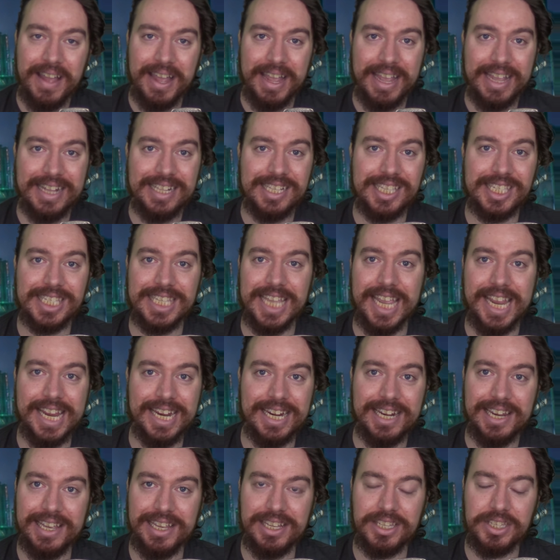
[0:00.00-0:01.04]

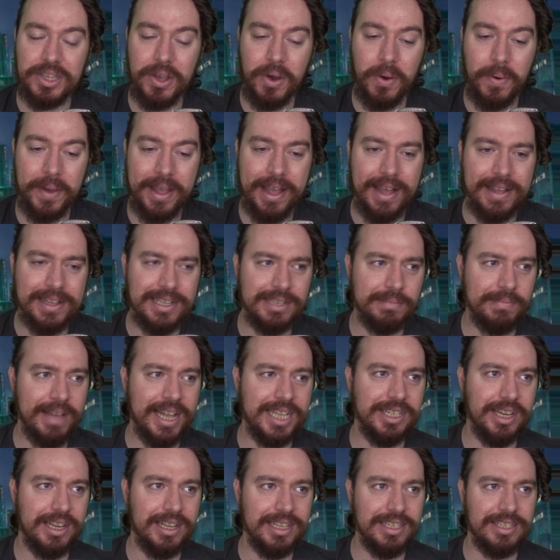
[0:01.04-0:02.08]
Insanely so. His
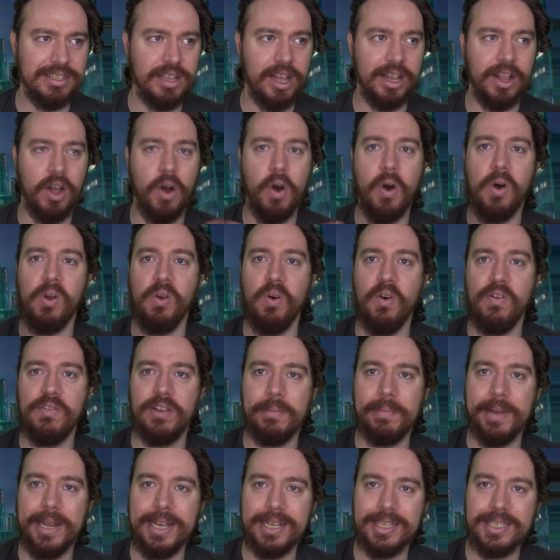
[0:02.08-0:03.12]
magic is like all over the
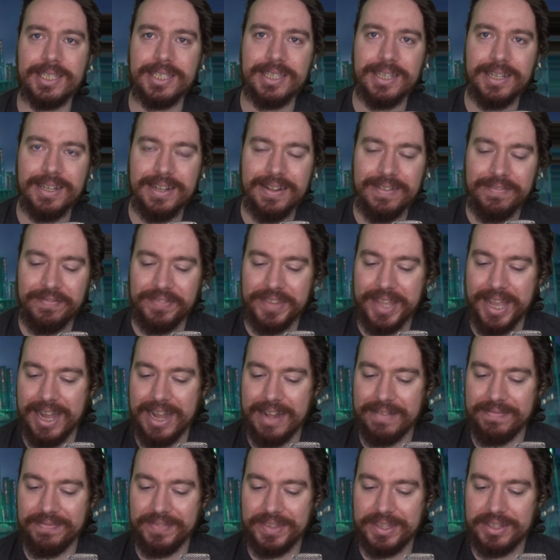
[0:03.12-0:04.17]
place.
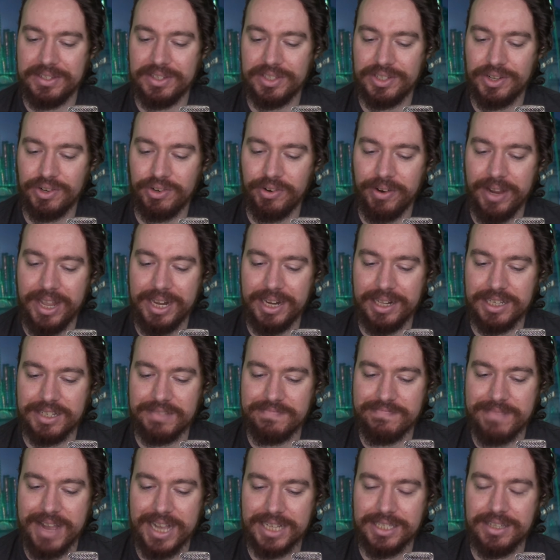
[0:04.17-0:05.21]
Um, just creating this
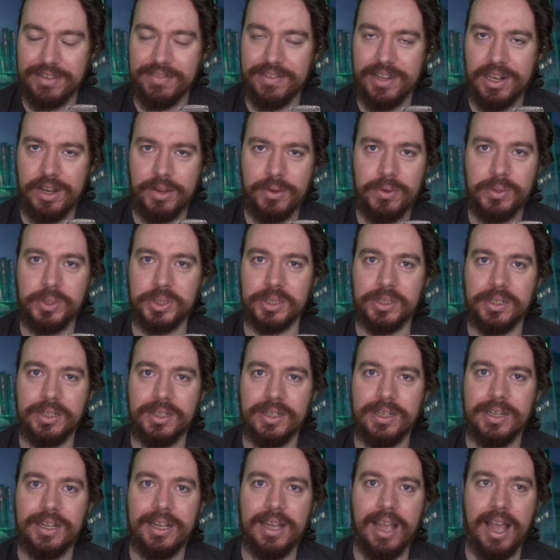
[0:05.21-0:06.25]
massive illusion.
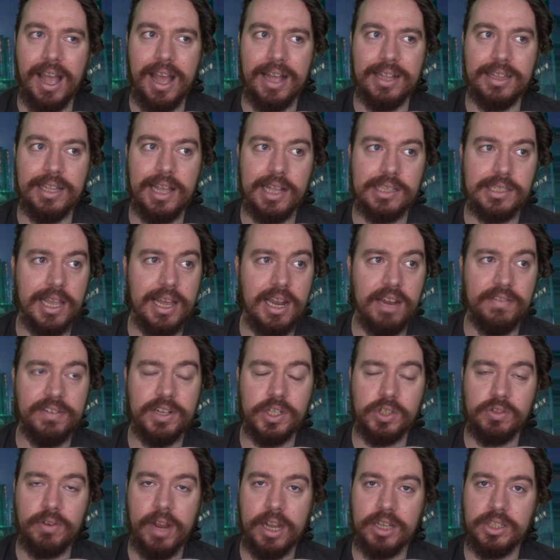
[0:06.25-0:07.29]
And that's a hell of a
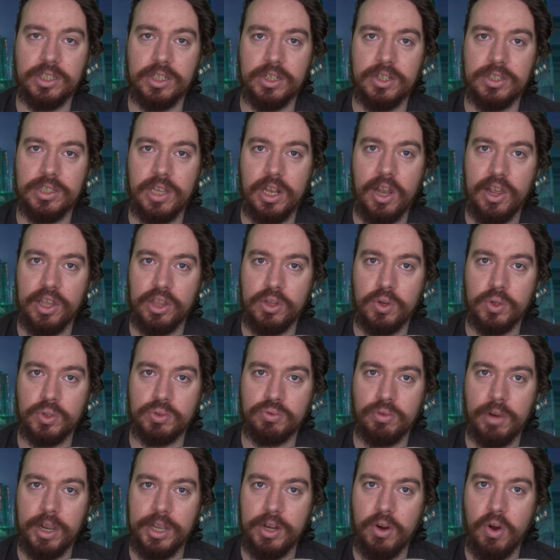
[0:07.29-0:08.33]
distraction, because Alioth goes
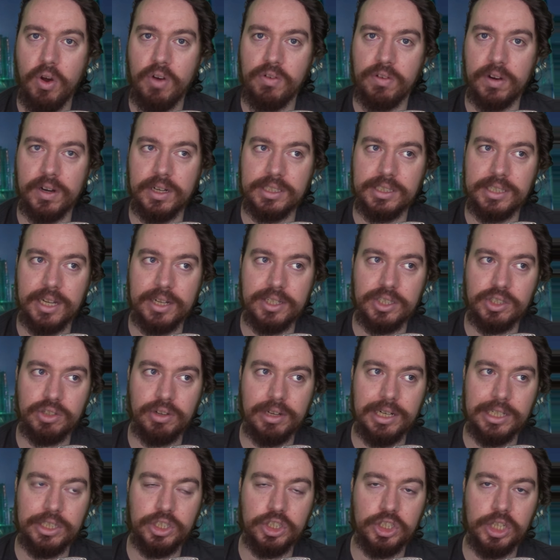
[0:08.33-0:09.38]
right over and starts
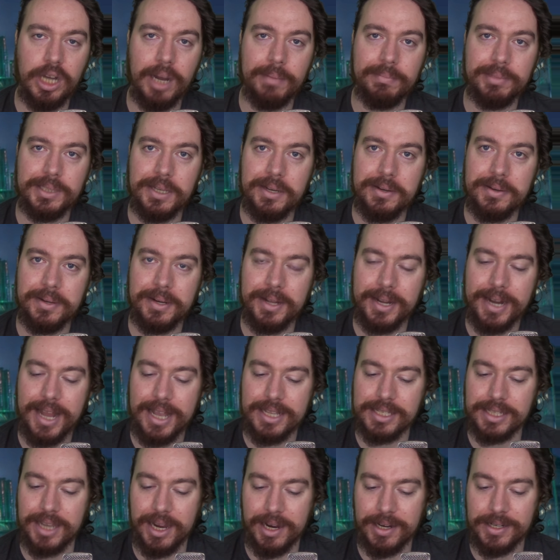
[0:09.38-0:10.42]
trying to chomp down on
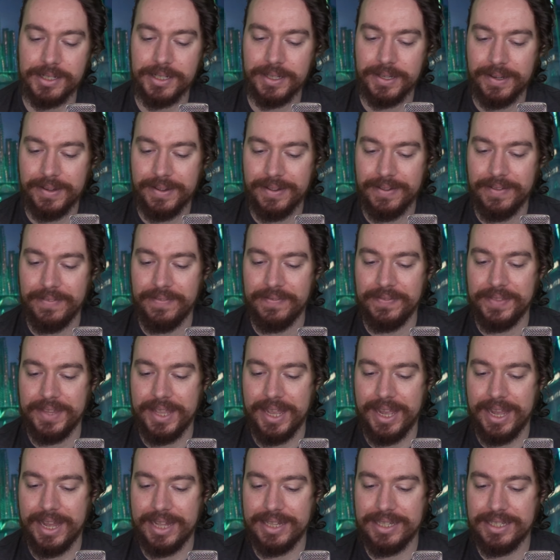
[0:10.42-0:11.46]
Asgard.
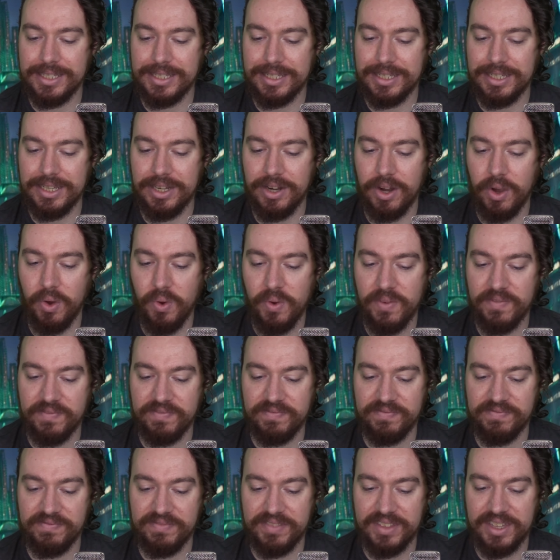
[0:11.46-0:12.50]
And, you know,
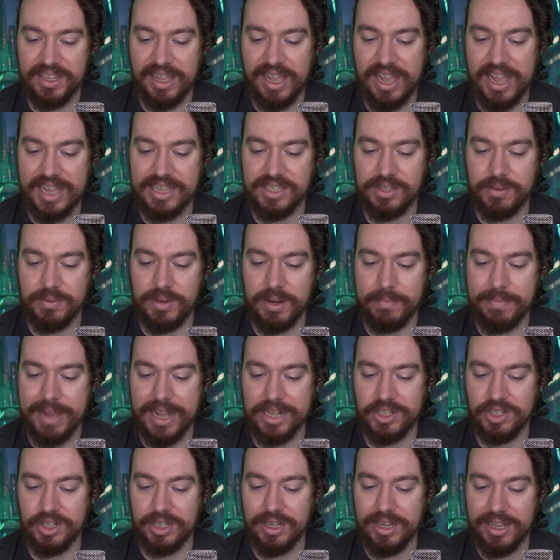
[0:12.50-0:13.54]
as you would
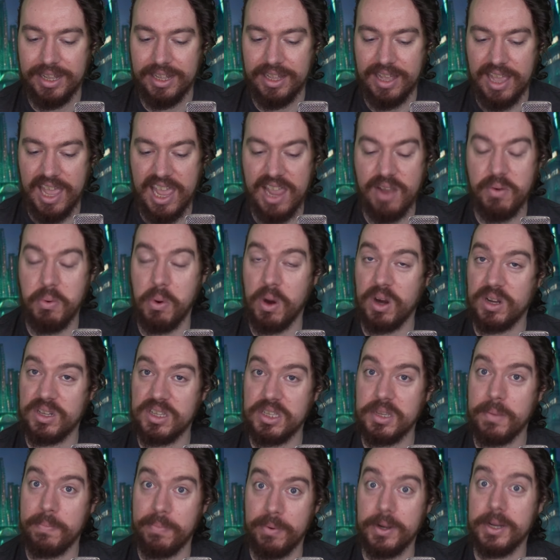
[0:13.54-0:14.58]
imagine, it works as
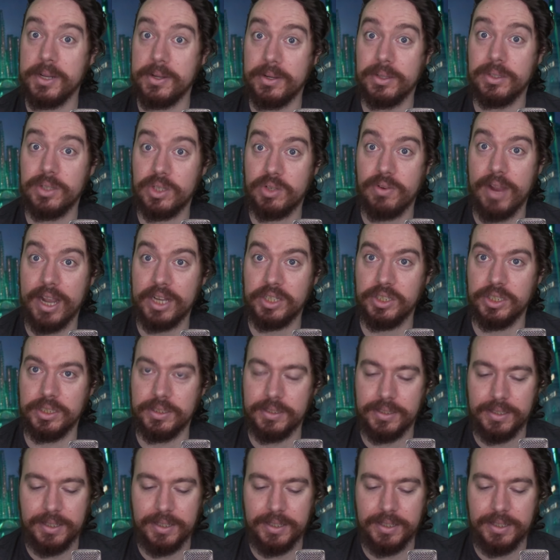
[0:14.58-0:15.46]
a pretty good distraction.